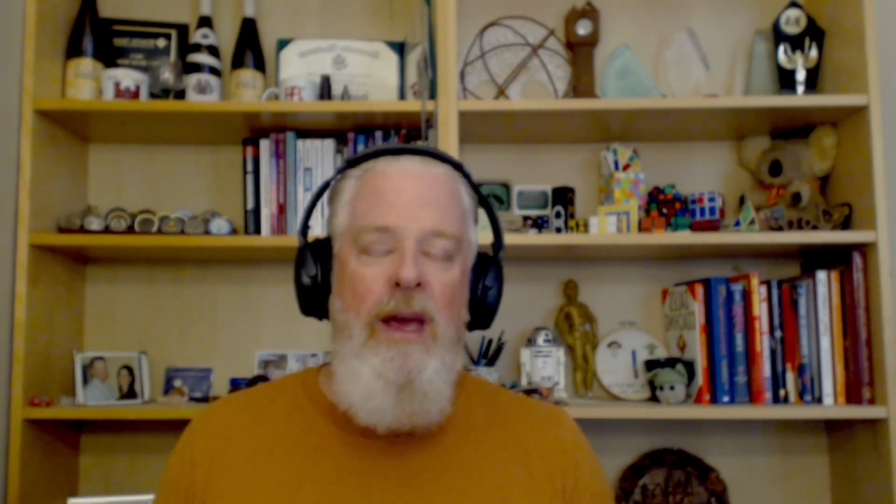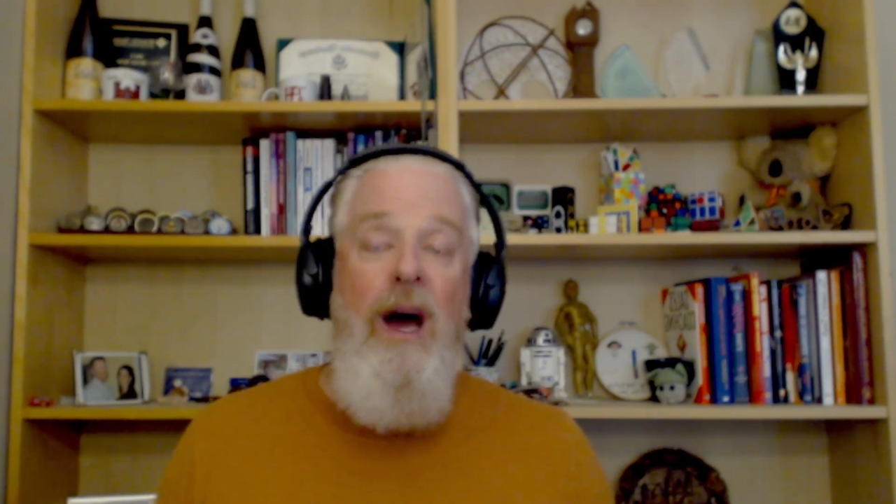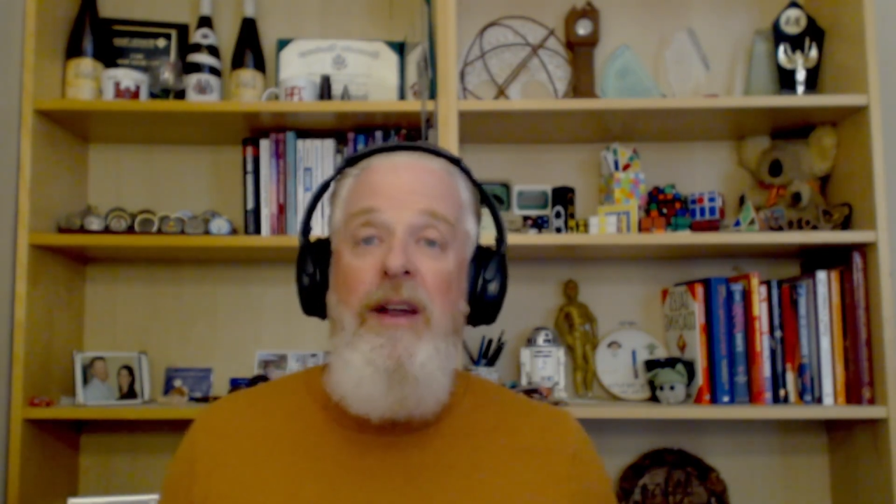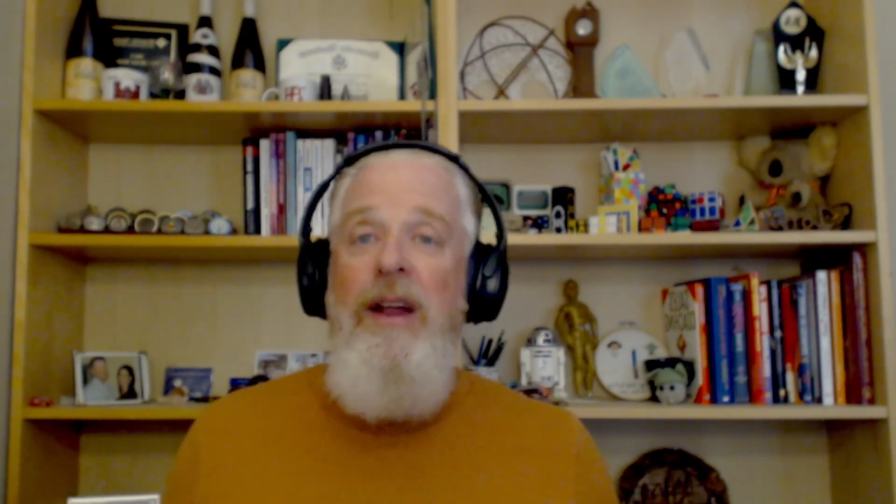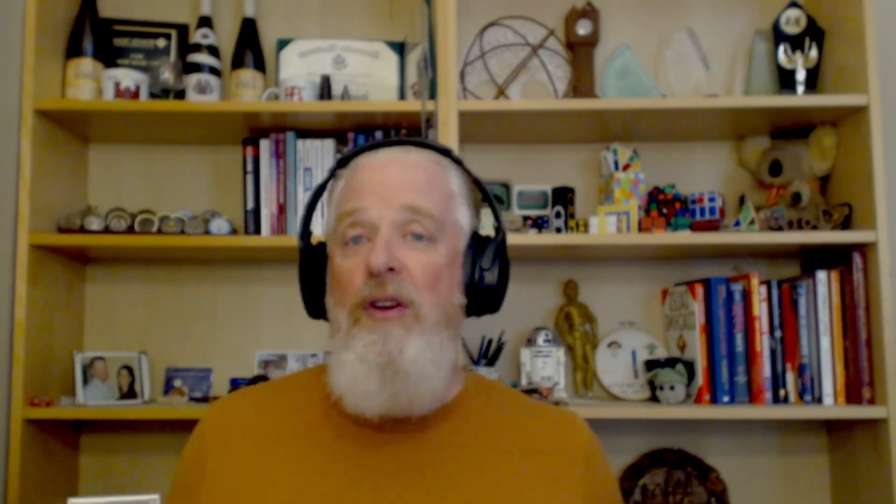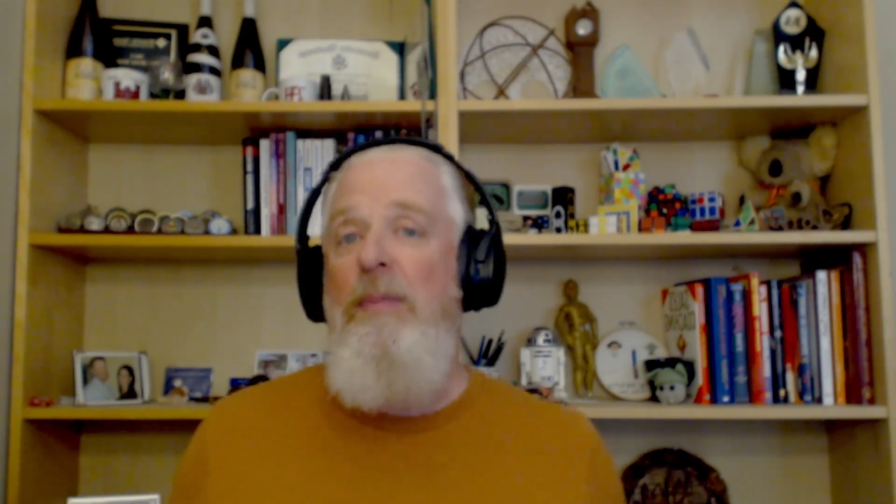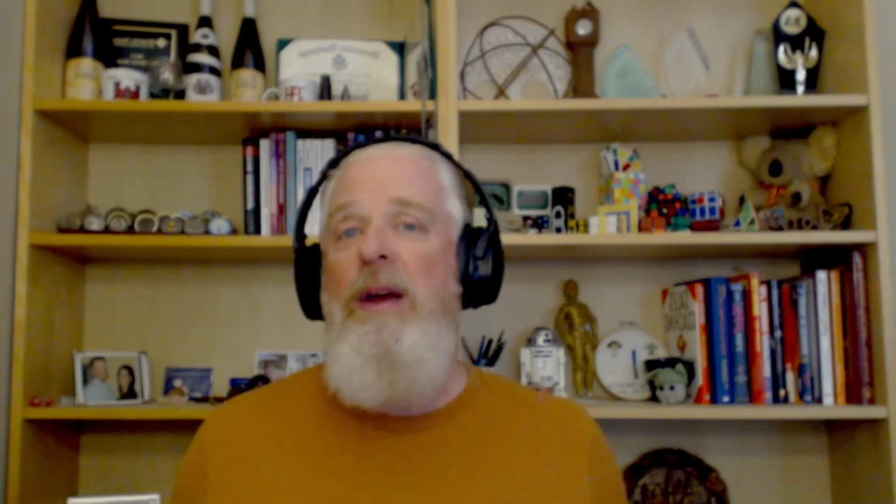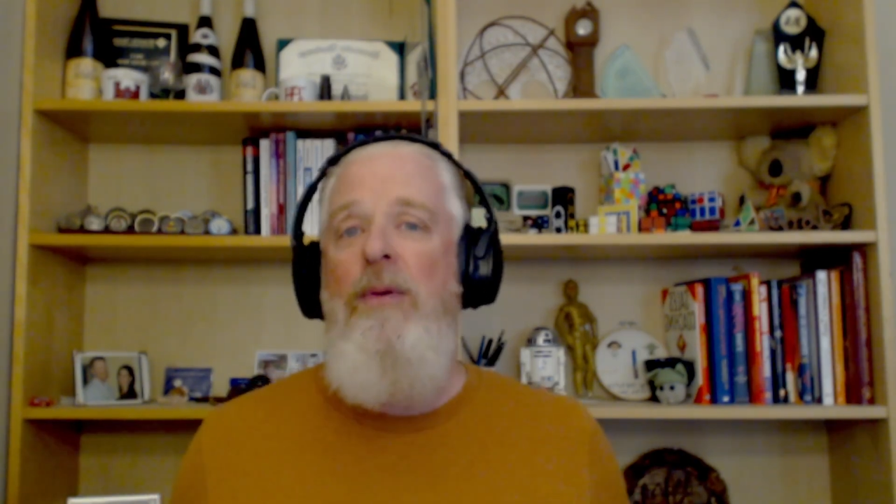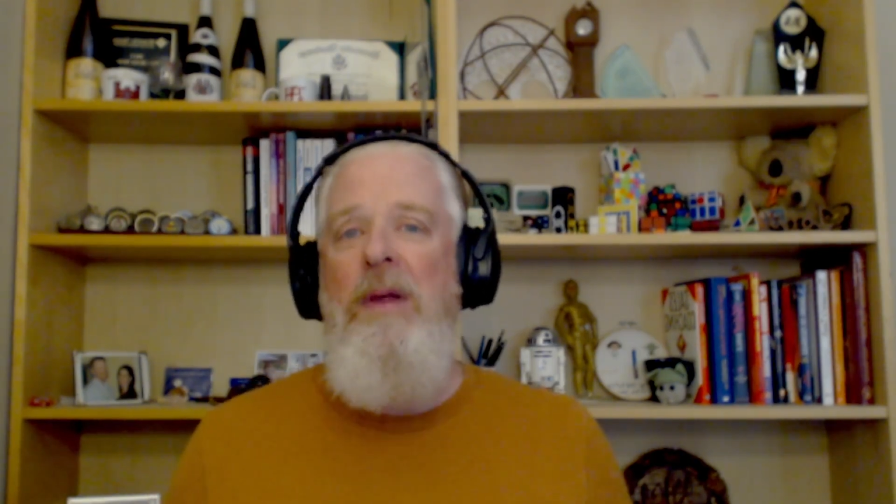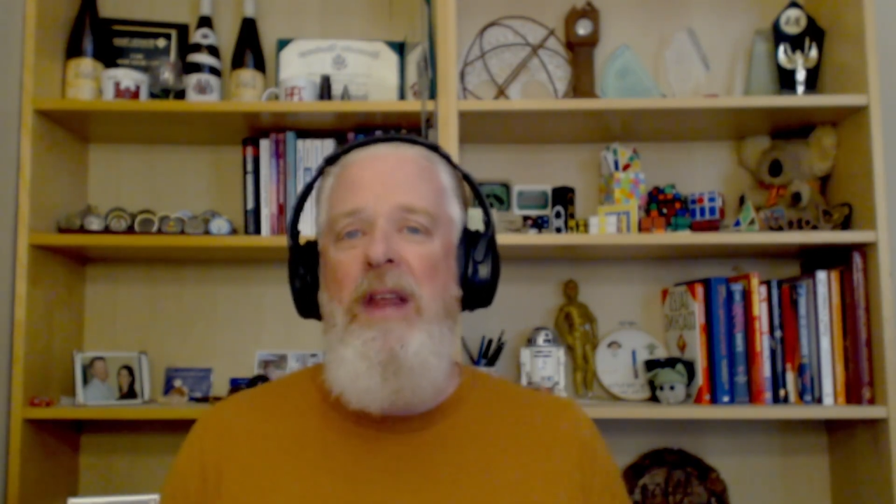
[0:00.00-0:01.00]
Another big
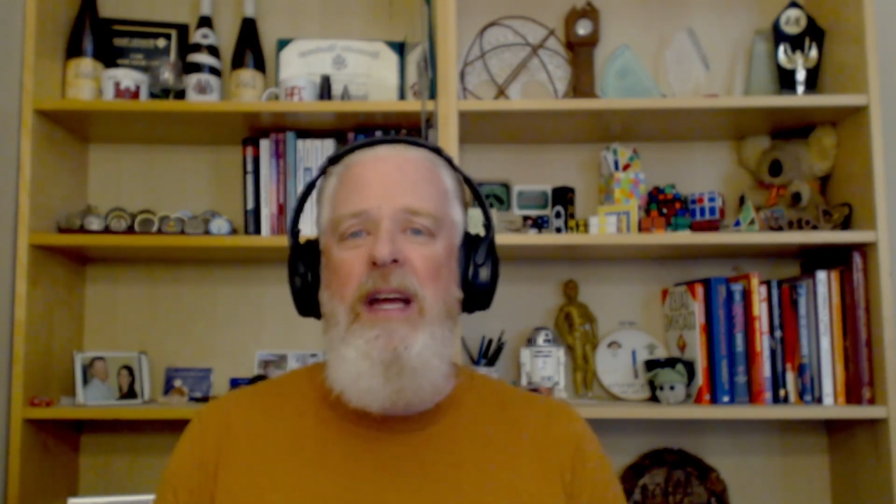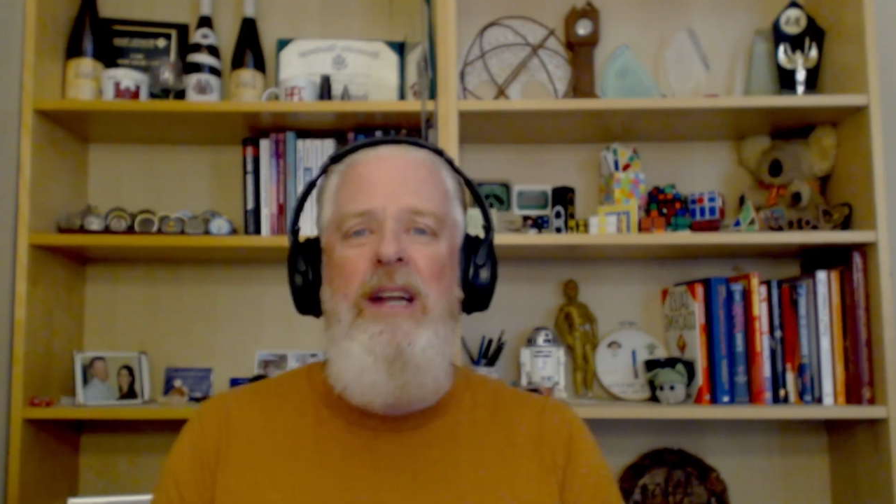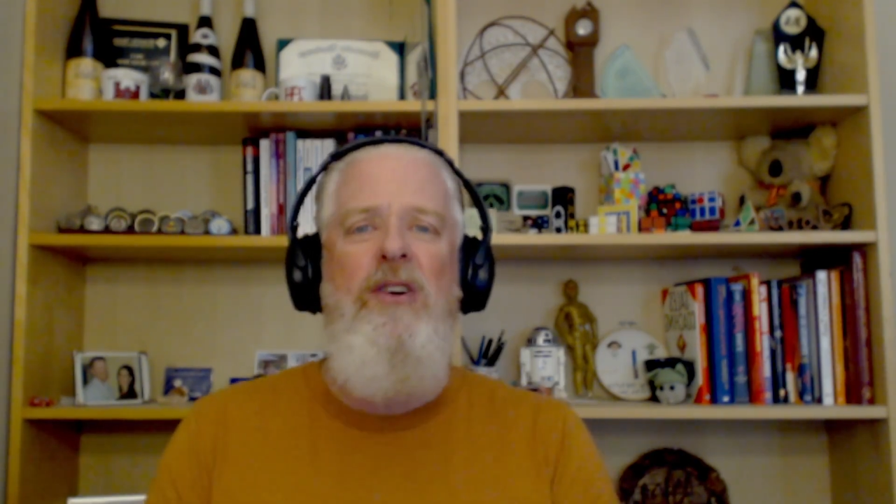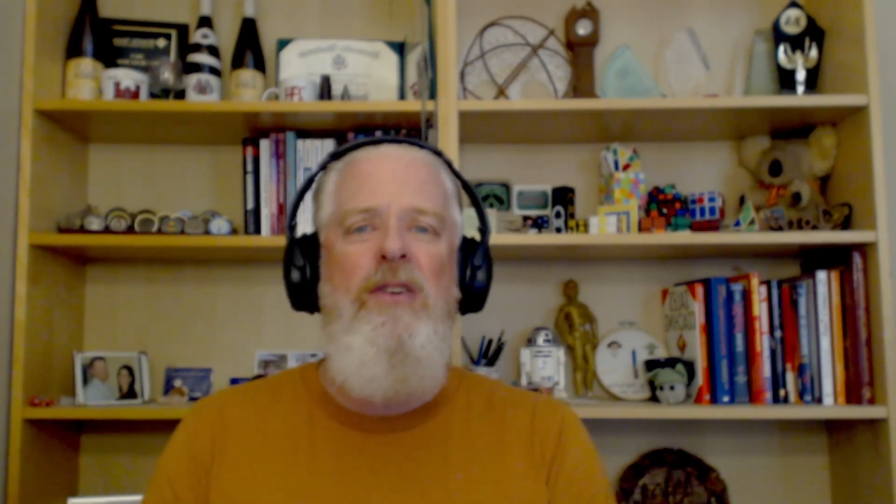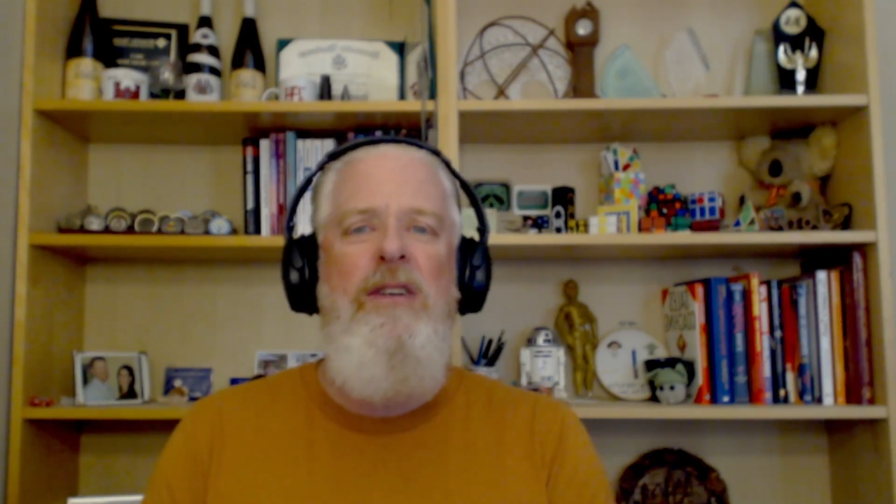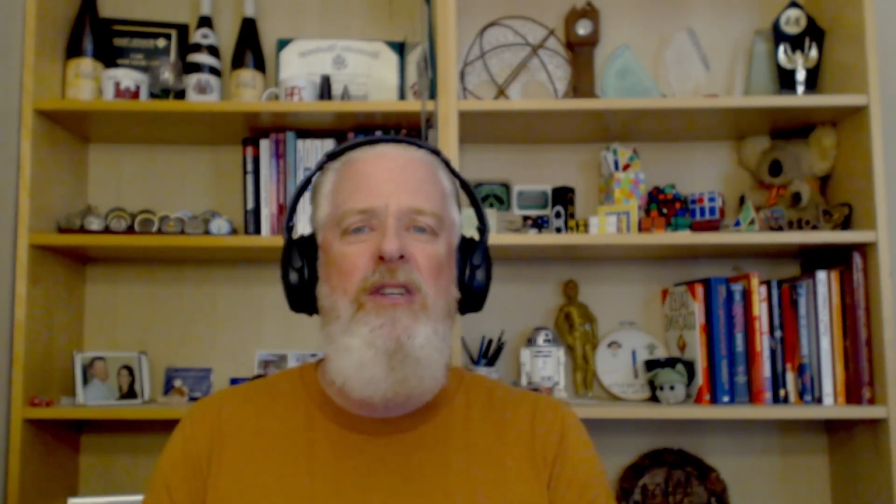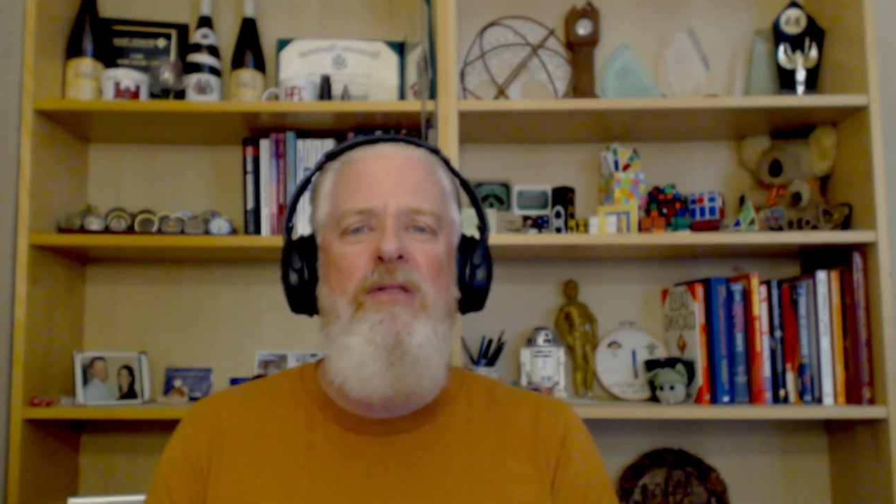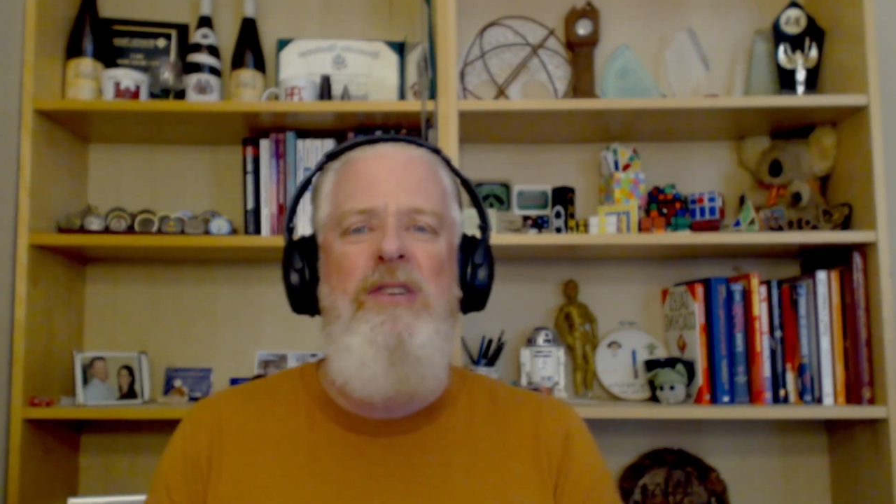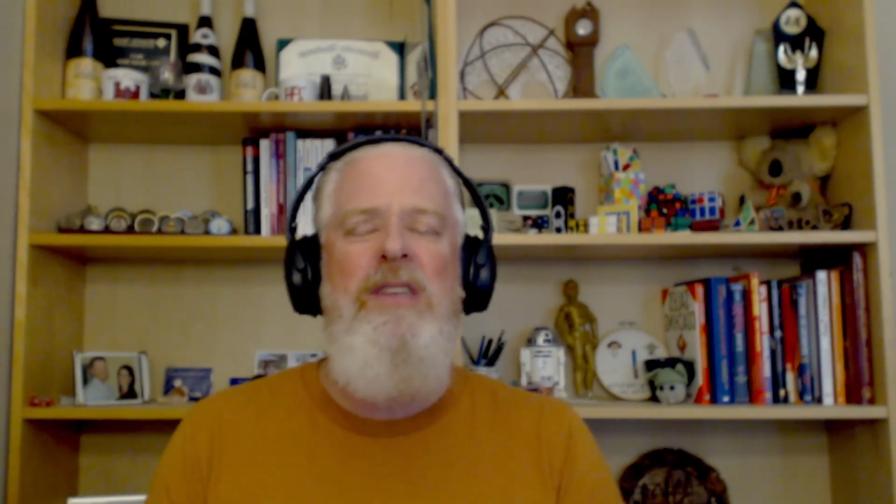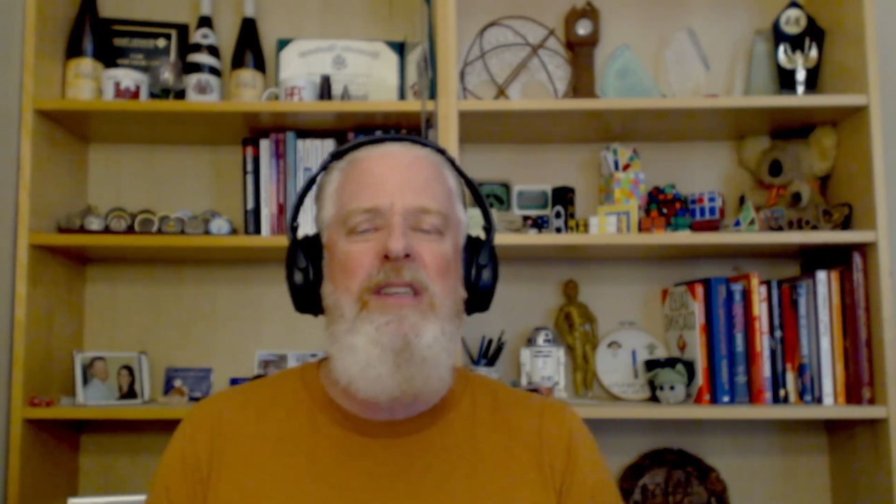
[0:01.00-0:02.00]
one that I encourage coaches to